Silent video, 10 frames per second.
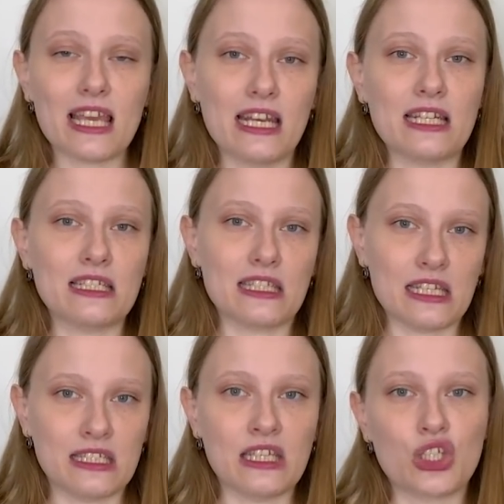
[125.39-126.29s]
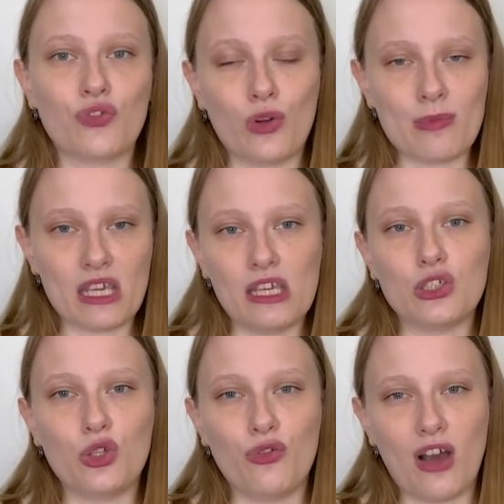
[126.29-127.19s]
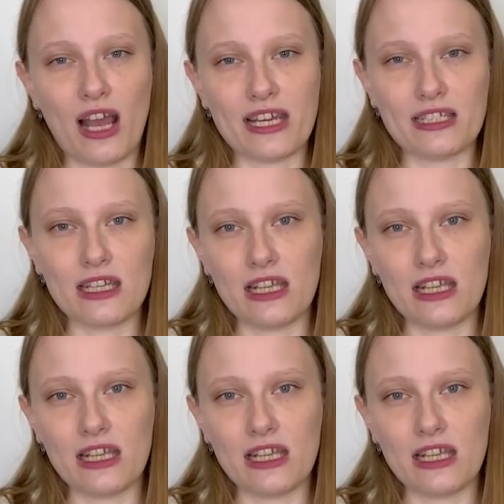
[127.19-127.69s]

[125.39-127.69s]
and it is easiest for me to find